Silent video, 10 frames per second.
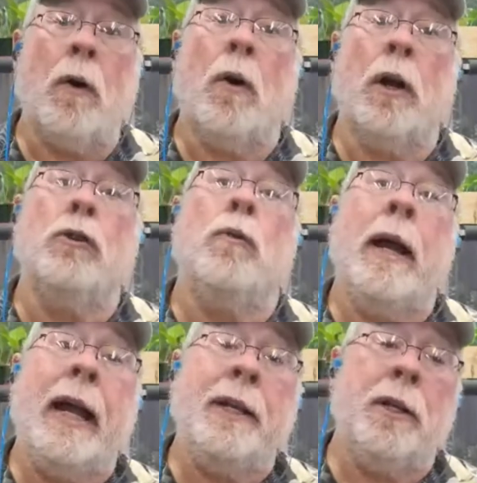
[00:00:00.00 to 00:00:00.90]
or a
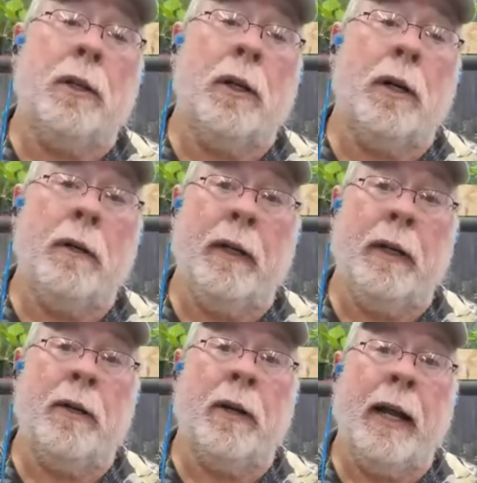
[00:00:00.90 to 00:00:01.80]
granular
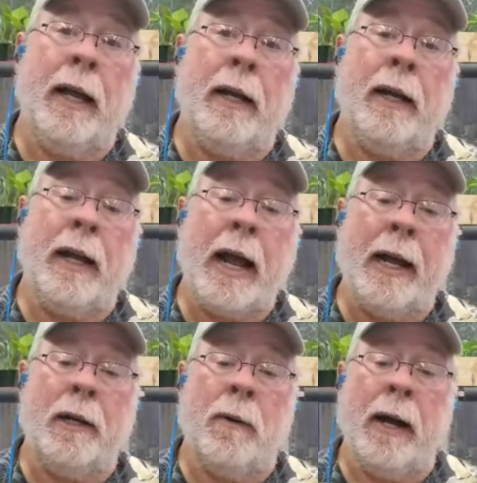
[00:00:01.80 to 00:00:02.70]
inorganic
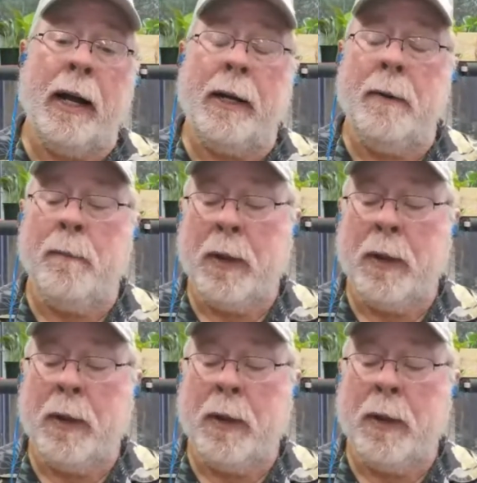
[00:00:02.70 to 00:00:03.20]
ag grade,